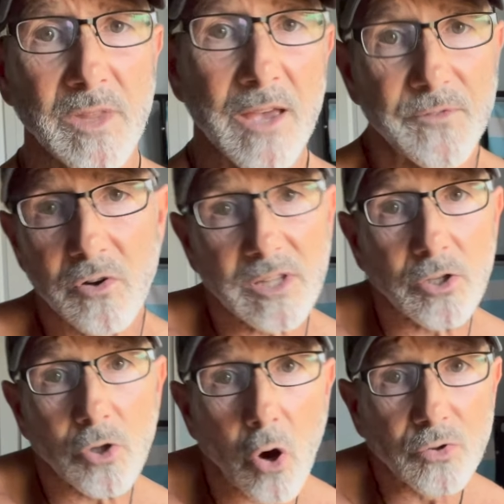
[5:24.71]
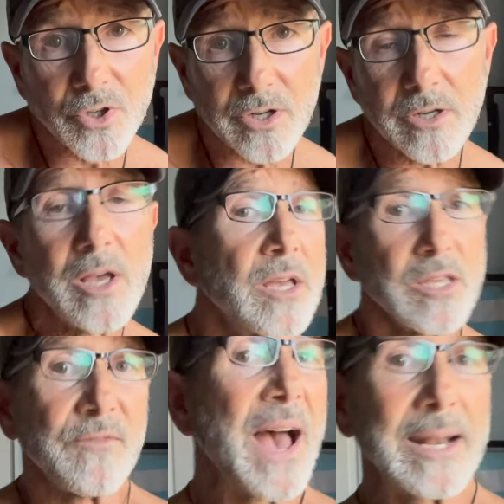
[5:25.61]
If you're a little older,
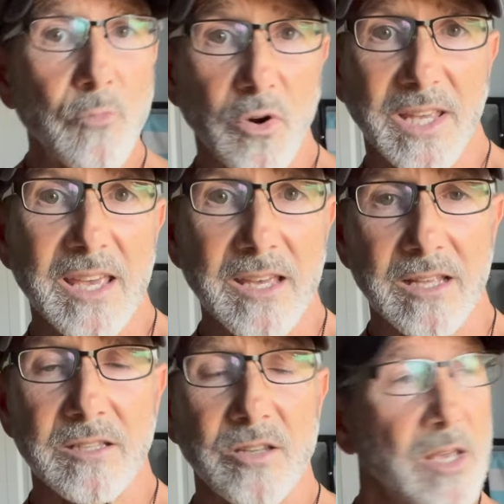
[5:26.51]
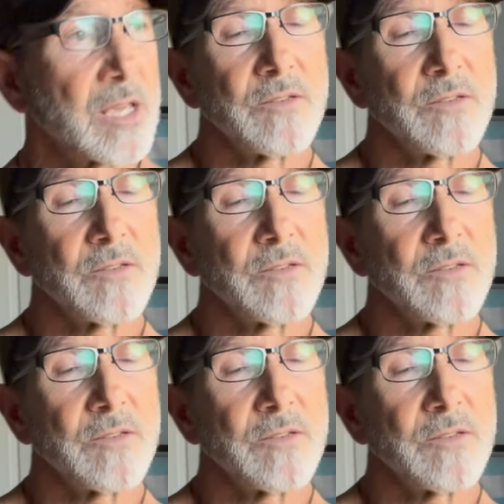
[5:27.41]
you've had more kids,